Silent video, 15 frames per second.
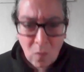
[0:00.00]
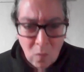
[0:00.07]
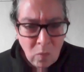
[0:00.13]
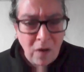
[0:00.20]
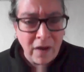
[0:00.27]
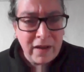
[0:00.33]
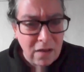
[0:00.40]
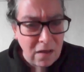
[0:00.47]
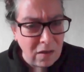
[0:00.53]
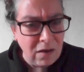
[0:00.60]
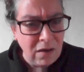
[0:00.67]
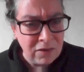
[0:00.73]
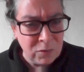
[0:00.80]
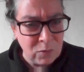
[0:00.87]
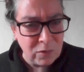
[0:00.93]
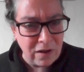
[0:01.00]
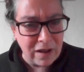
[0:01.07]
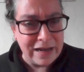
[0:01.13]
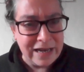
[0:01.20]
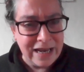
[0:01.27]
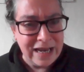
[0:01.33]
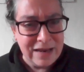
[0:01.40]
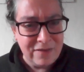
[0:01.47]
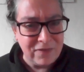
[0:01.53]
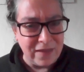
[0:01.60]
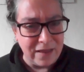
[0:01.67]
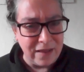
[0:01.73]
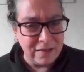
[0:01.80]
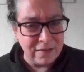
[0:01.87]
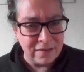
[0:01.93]
why on earth would I leave
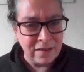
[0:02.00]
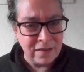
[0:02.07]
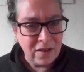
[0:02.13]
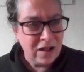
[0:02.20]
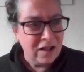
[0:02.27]
this?